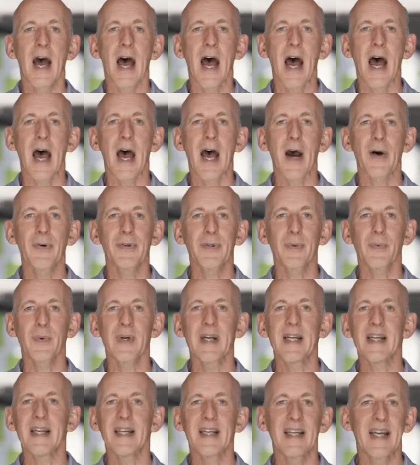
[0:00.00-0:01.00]
How do
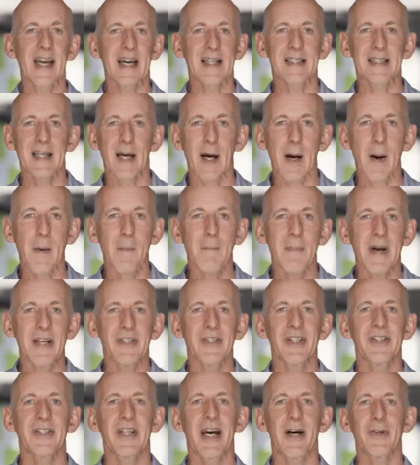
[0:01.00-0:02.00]
we get our
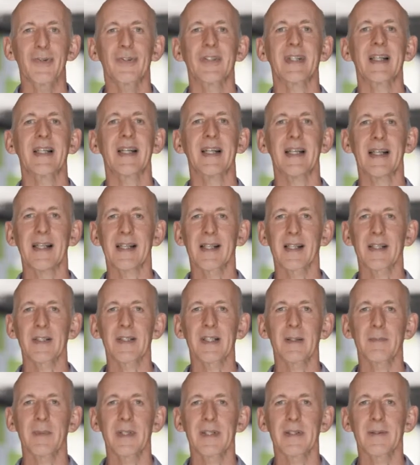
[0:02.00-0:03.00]
message out to key
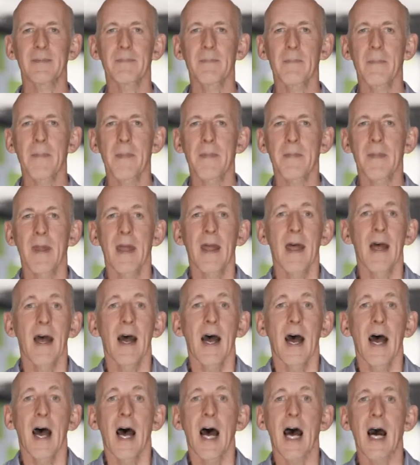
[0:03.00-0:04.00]
customers?
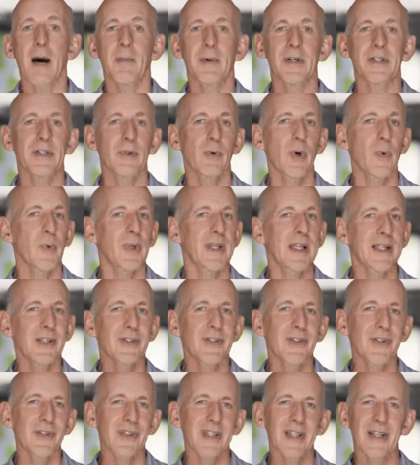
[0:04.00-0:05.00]
How much are we willing
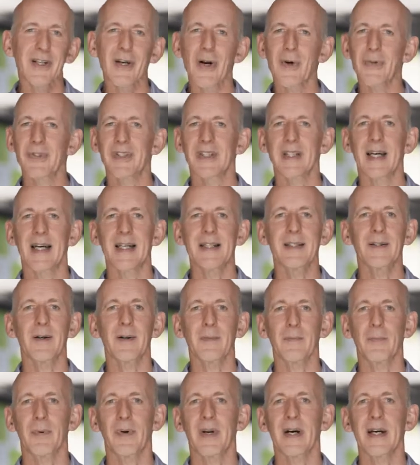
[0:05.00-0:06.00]
to negotiate
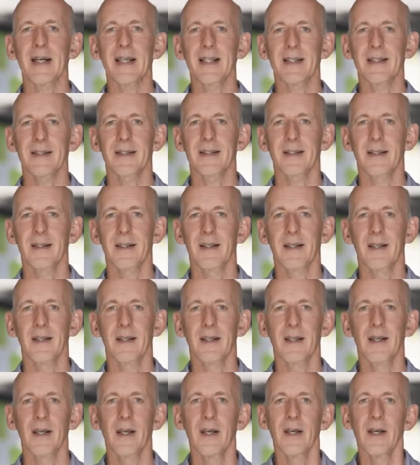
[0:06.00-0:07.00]
on price?
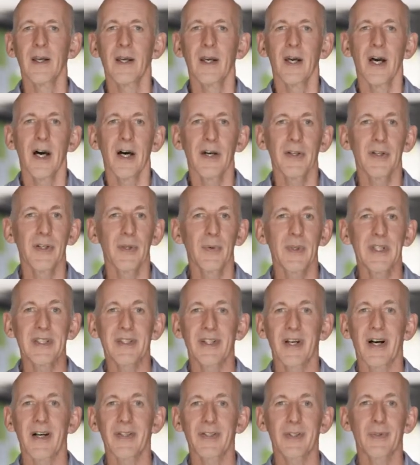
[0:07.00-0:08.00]
Do we
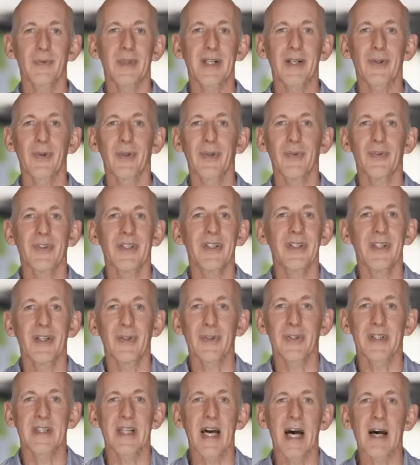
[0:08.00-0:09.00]
start to recruit new
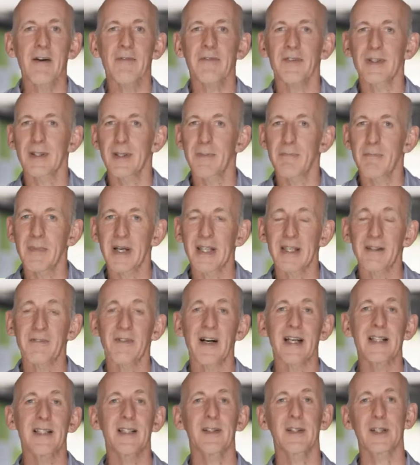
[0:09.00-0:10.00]
staff to
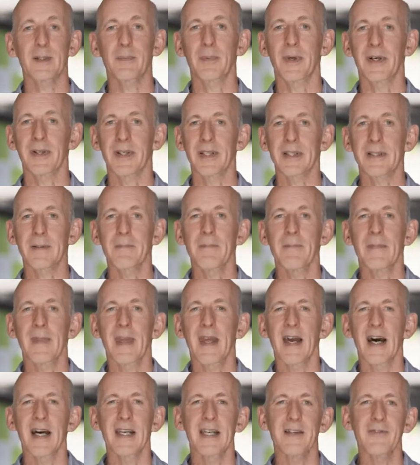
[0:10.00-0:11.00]
manufacture this product?
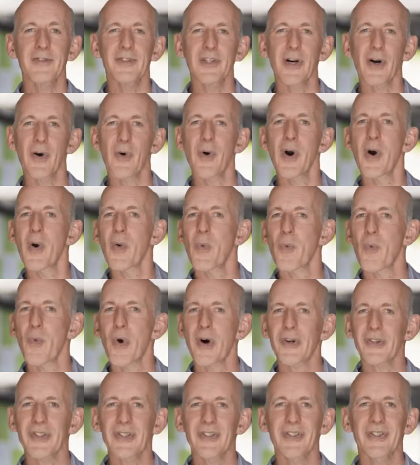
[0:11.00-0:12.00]
And if so,
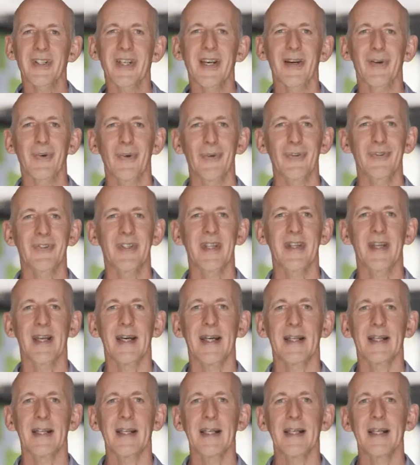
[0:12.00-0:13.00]
what skills do they
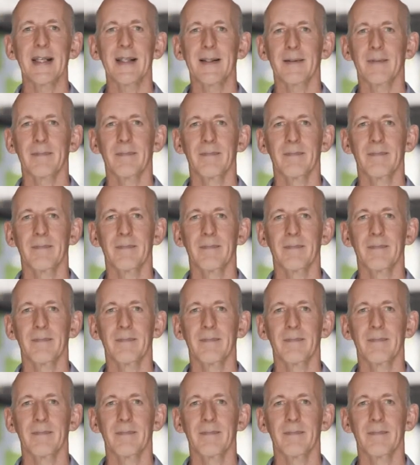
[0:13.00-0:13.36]
need?